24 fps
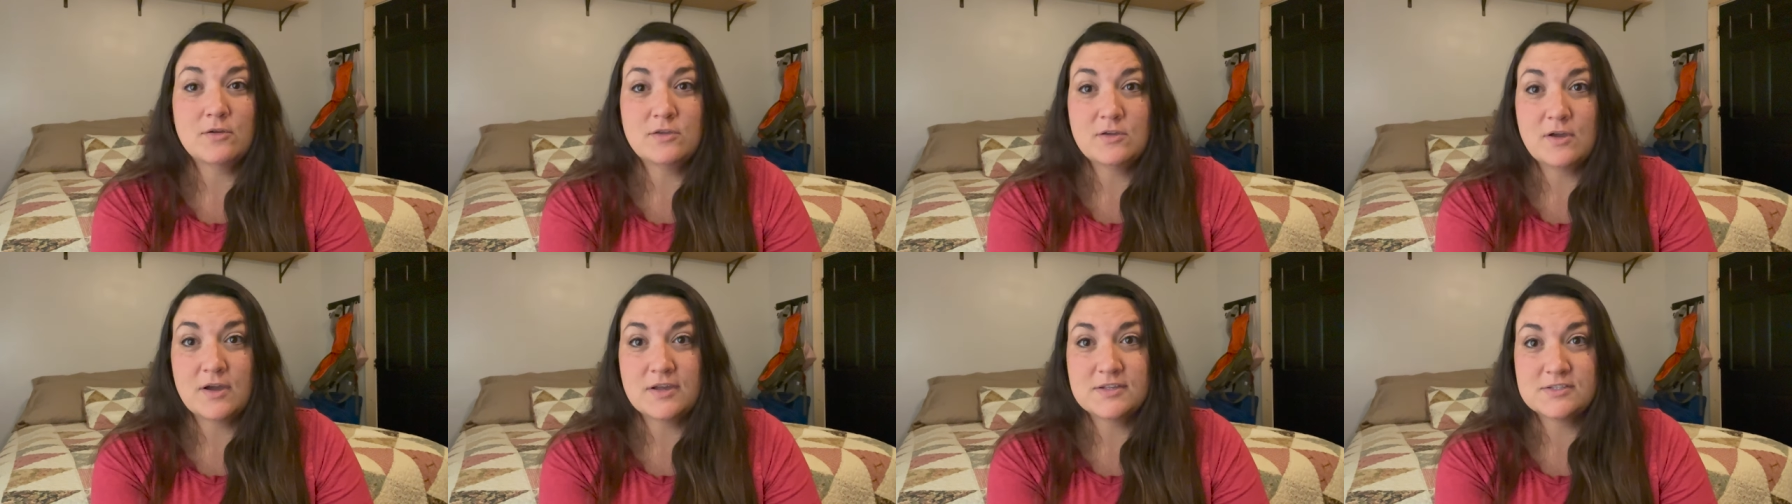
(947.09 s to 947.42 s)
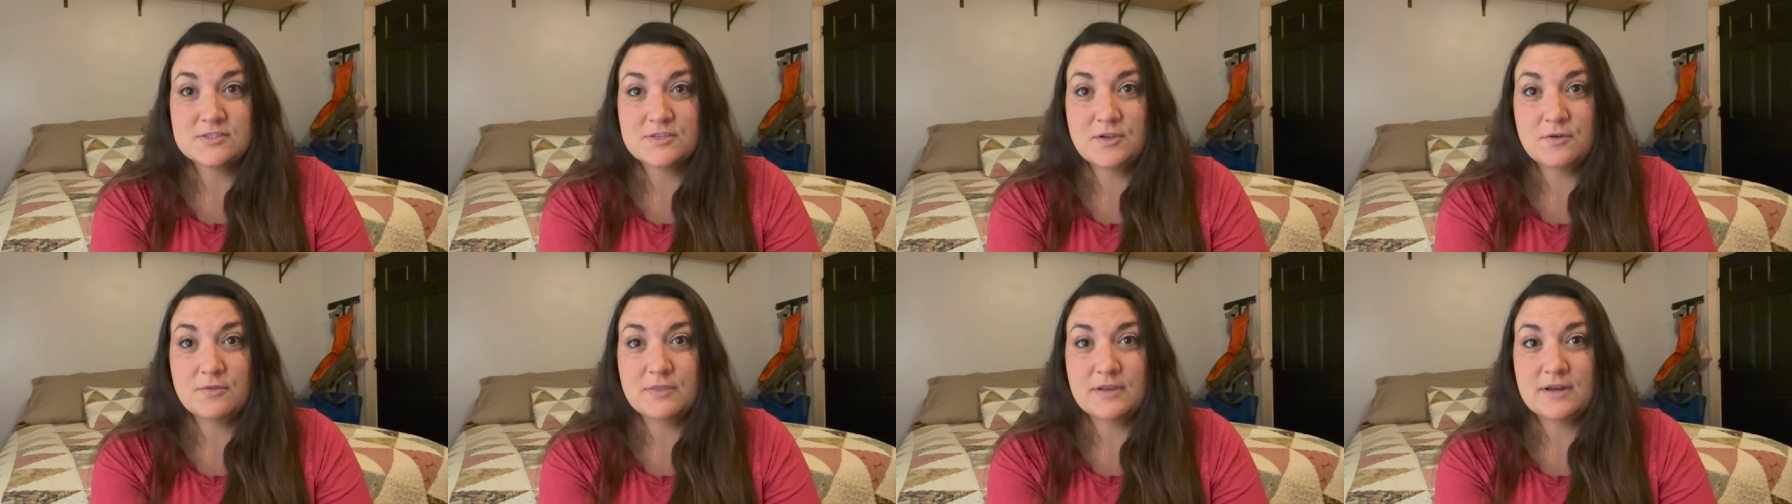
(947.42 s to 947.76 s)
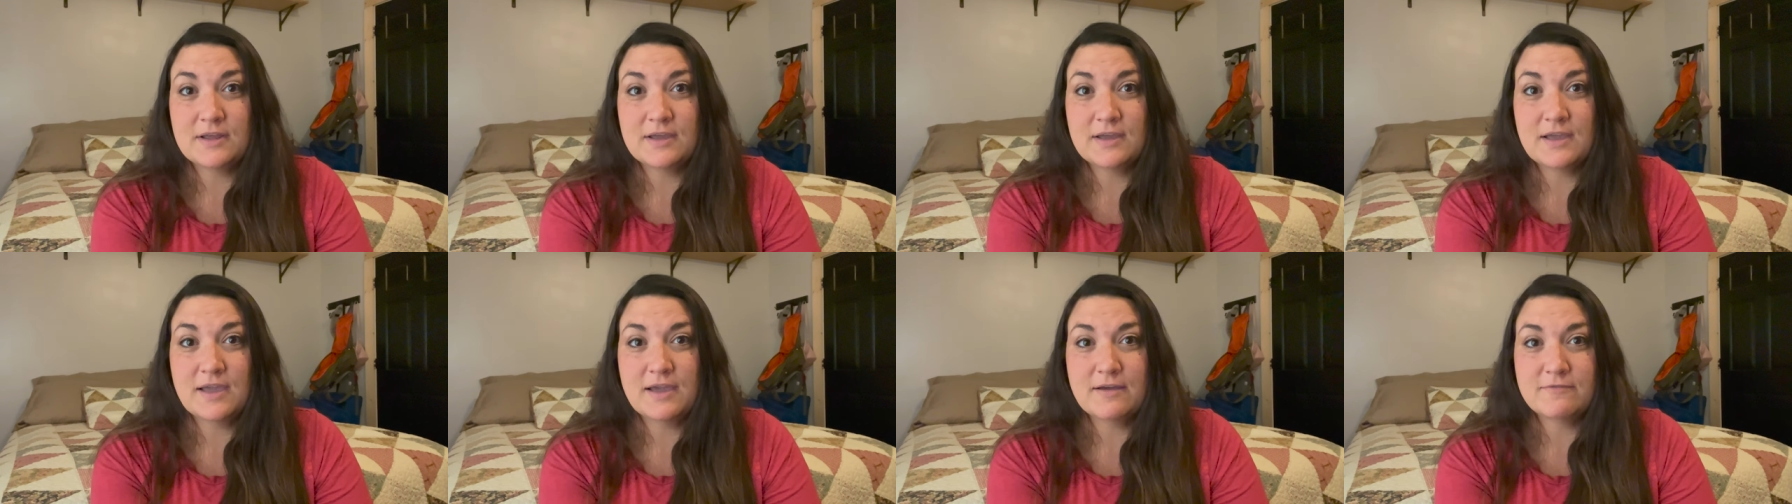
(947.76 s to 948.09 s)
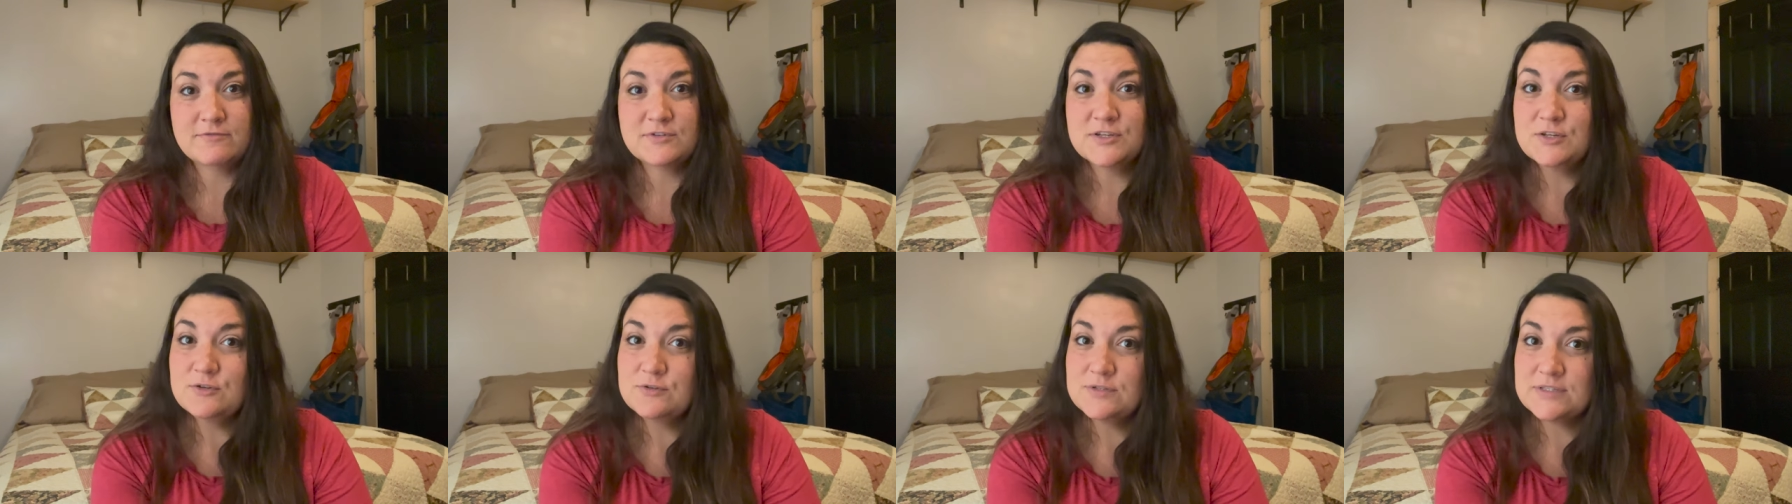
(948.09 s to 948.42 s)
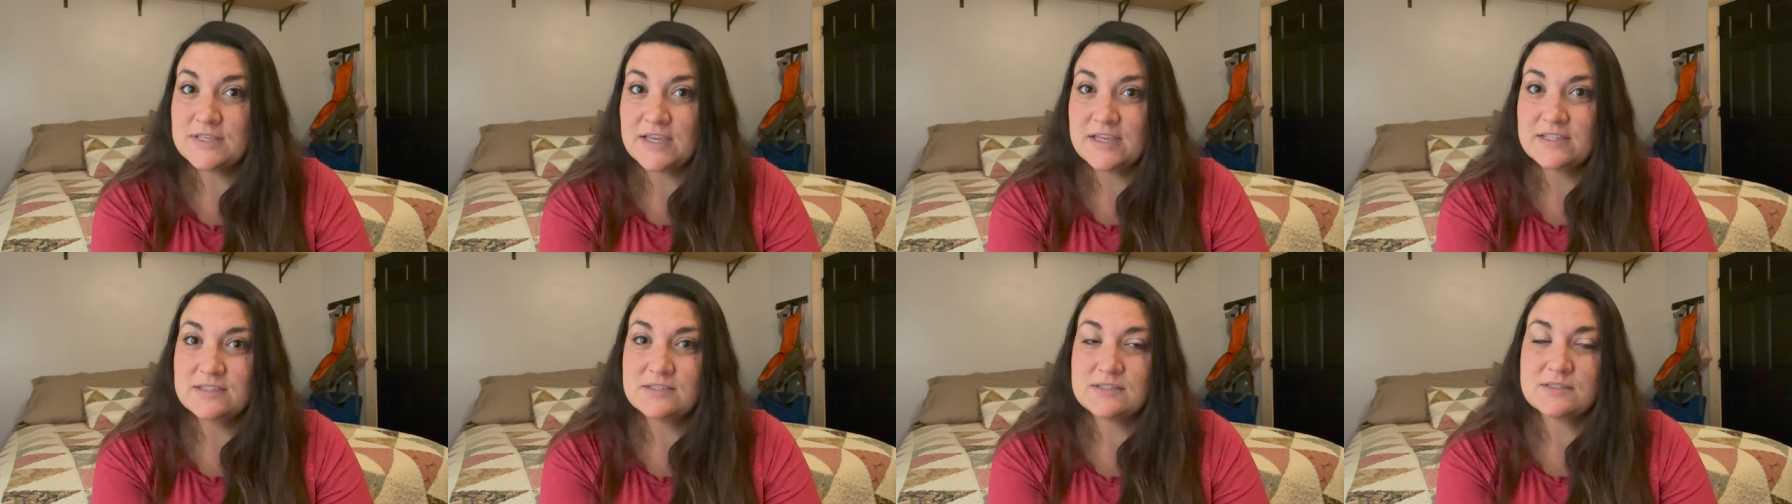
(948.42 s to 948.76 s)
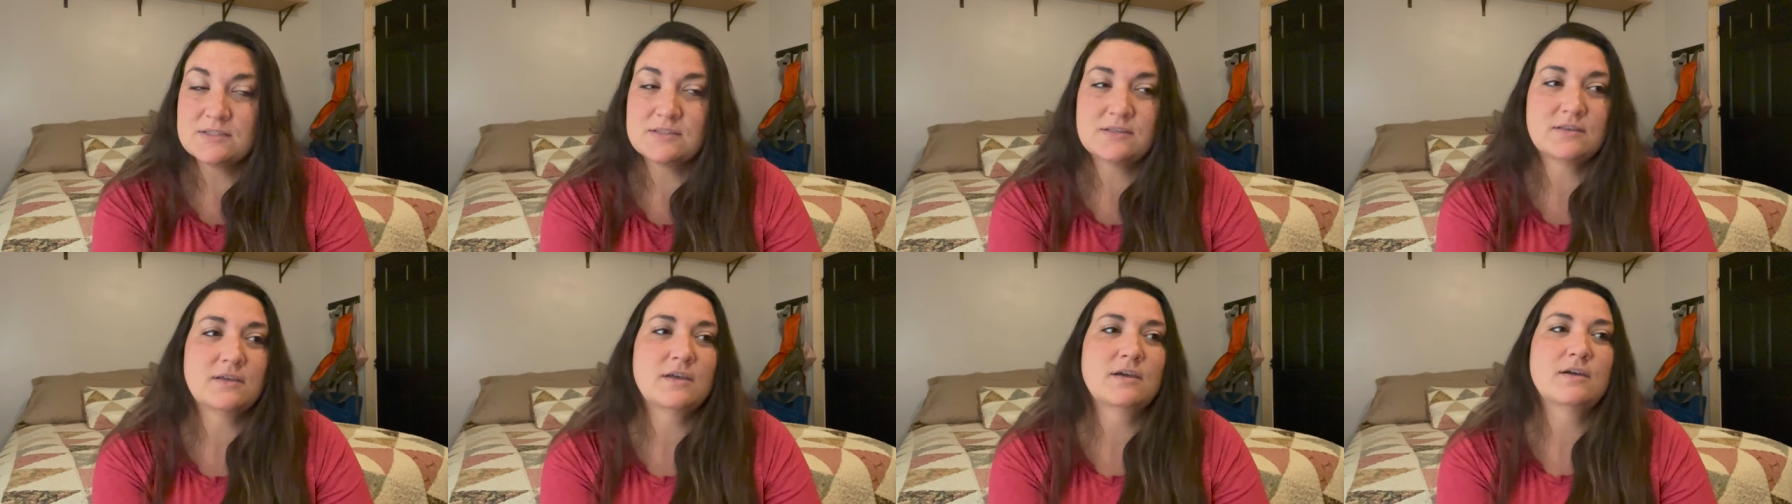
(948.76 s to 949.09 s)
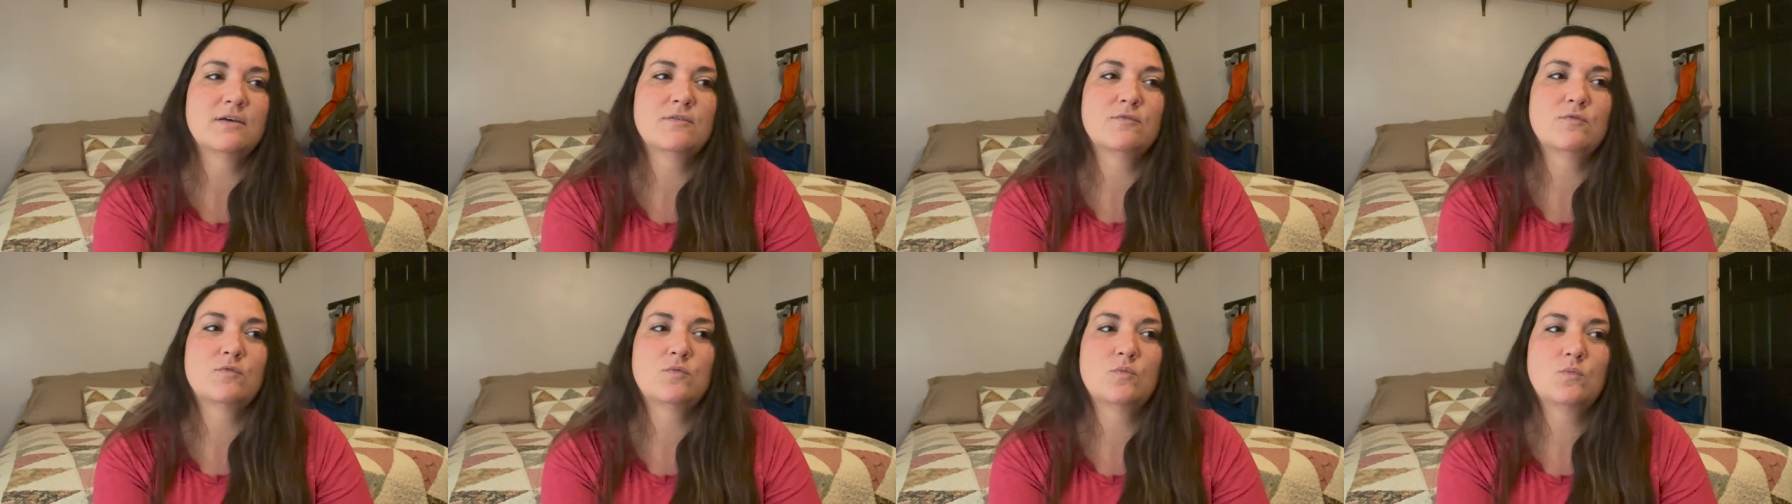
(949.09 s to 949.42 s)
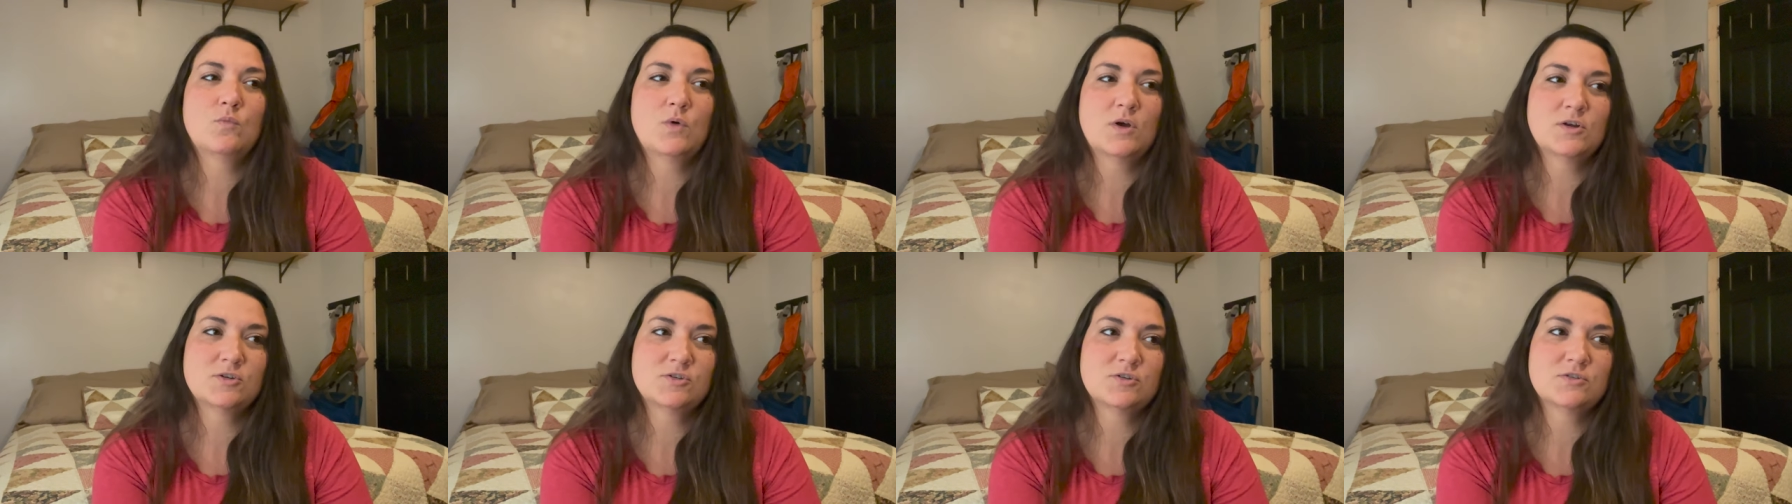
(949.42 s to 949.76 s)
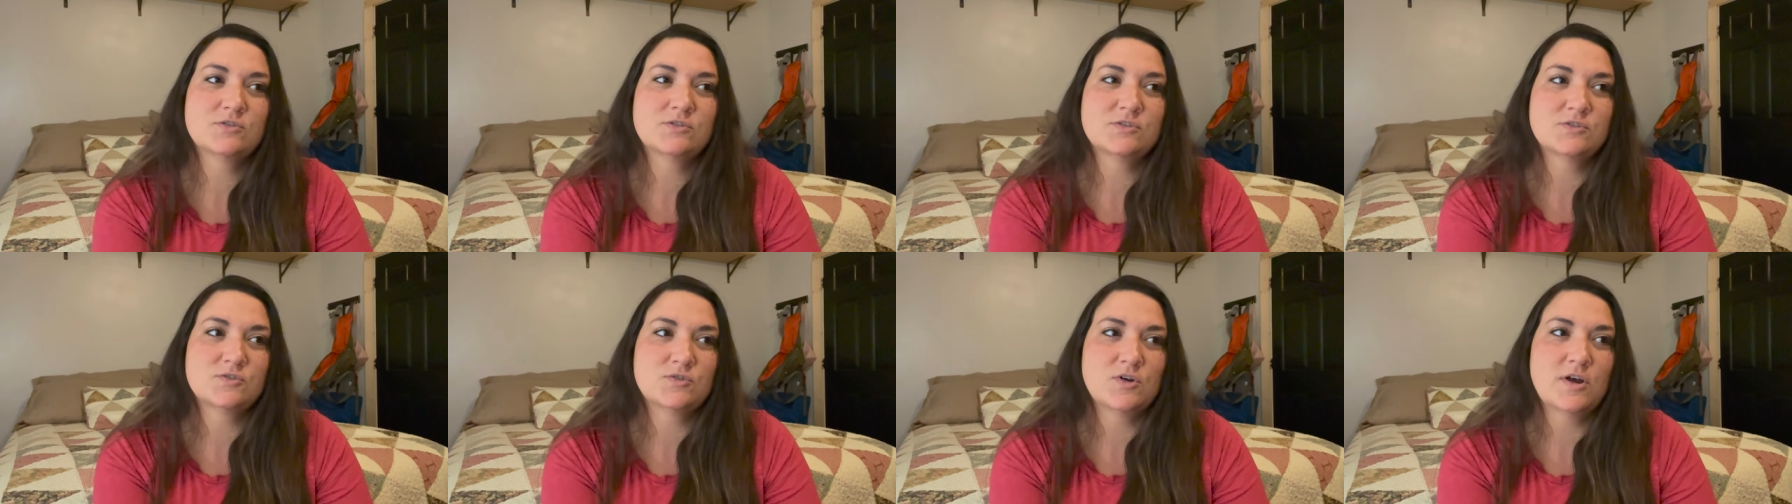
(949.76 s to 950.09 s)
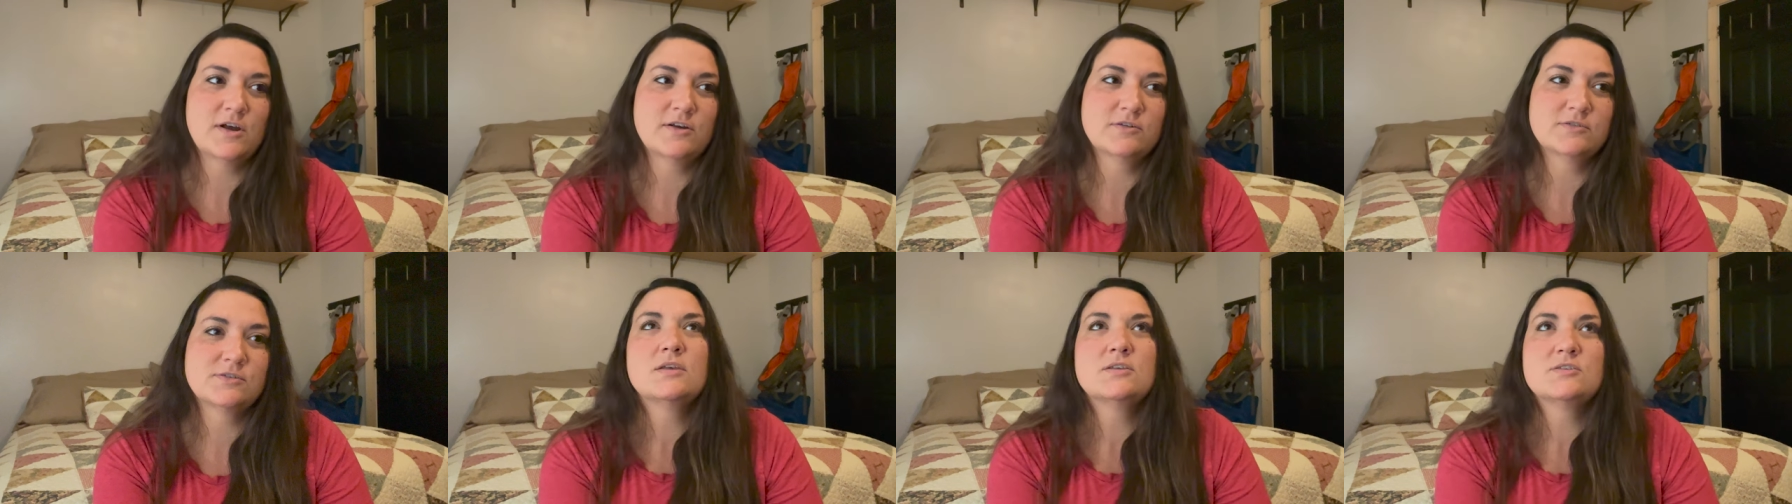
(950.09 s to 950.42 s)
You guys know that I have two sets of washers and dryers.